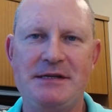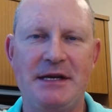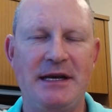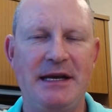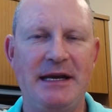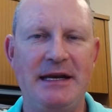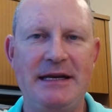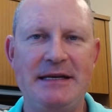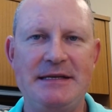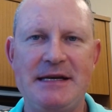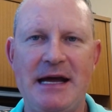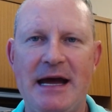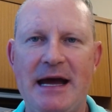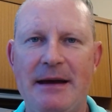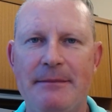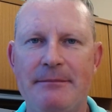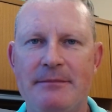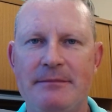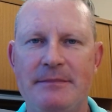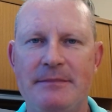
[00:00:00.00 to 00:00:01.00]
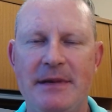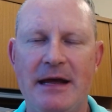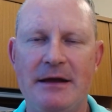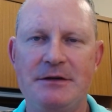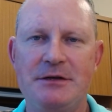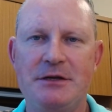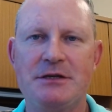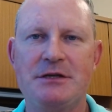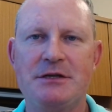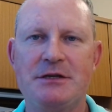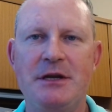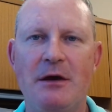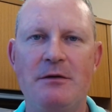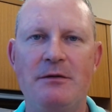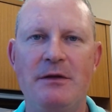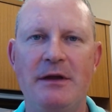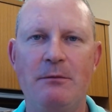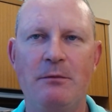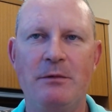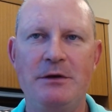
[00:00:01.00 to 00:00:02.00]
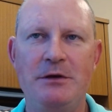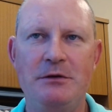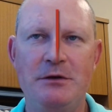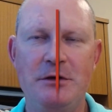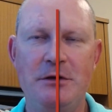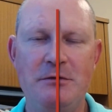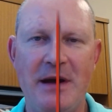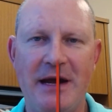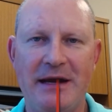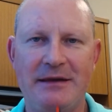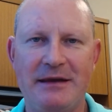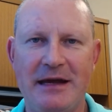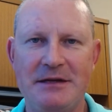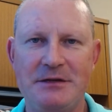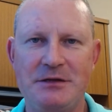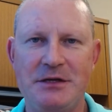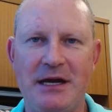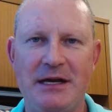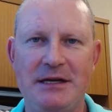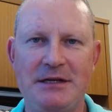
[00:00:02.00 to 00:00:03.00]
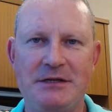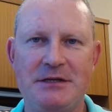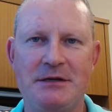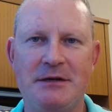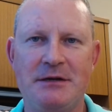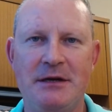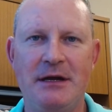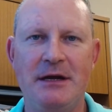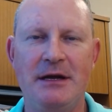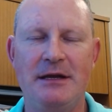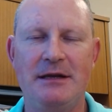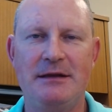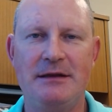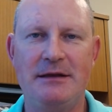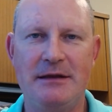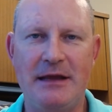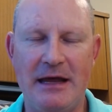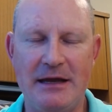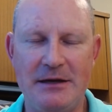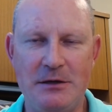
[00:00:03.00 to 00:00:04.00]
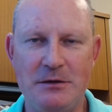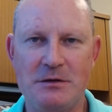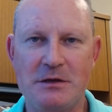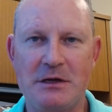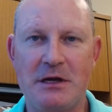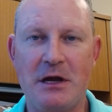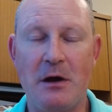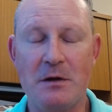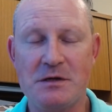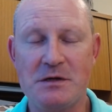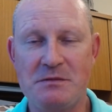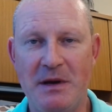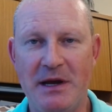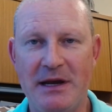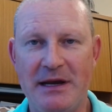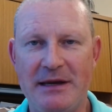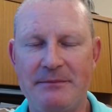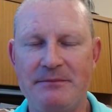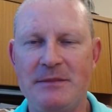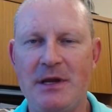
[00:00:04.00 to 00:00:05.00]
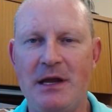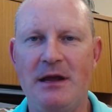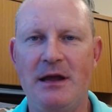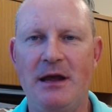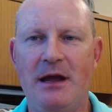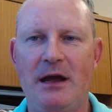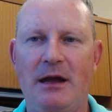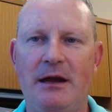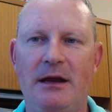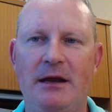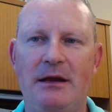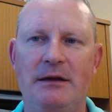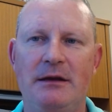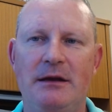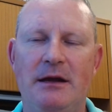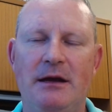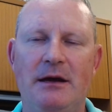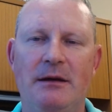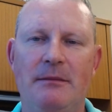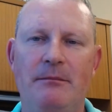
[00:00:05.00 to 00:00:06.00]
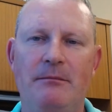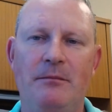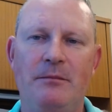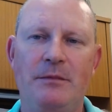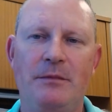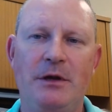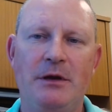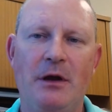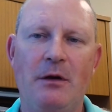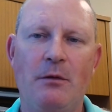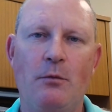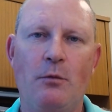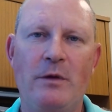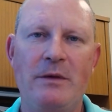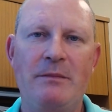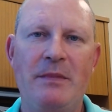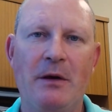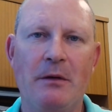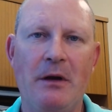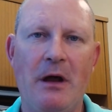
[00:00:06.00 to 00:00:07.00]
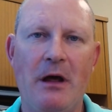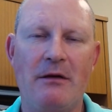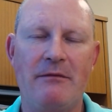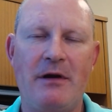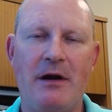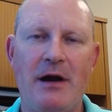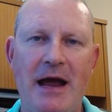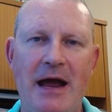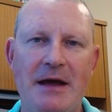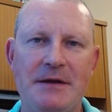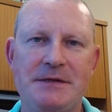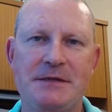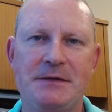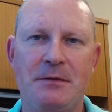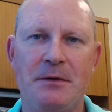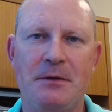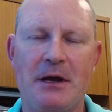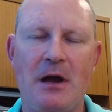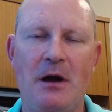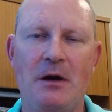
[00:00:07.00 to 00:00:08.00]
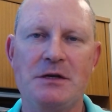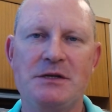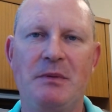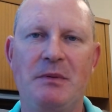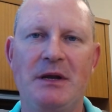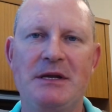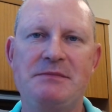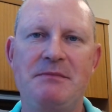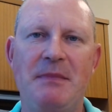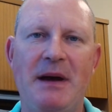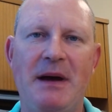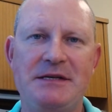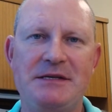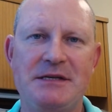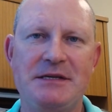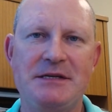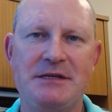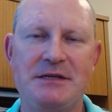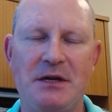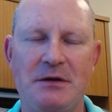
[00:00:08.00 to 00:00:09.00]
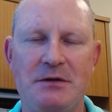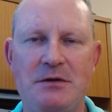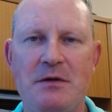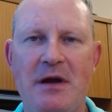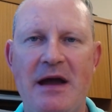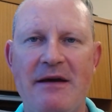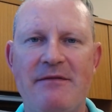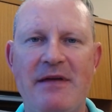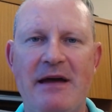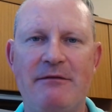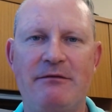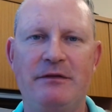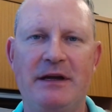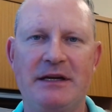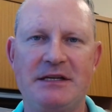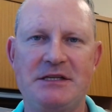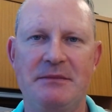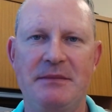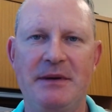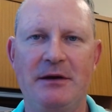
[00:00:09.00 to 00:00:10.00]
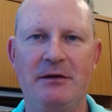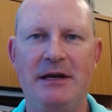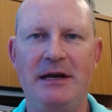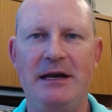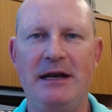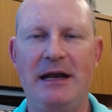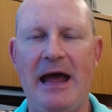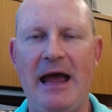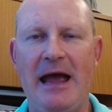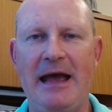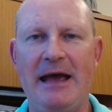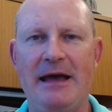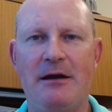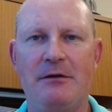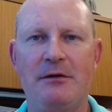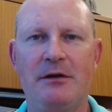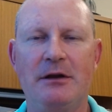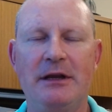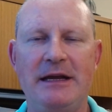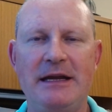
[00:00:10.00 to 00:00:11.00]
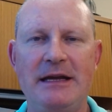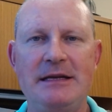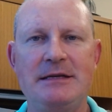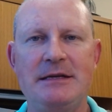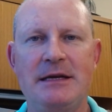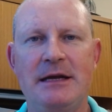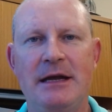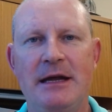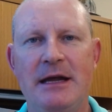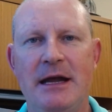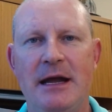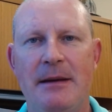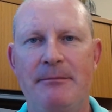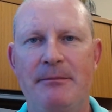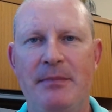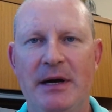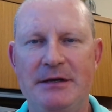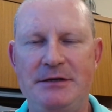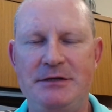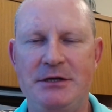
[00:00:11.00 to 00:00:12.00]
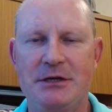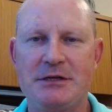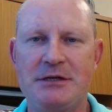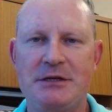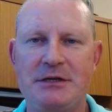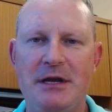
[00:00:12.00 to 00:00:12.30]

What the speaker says: at any time. Now, just know that when you do make that change, that usually costs money. And, we build all of our houses on a cost plus basis. So you have that flexibility to add or delete. But just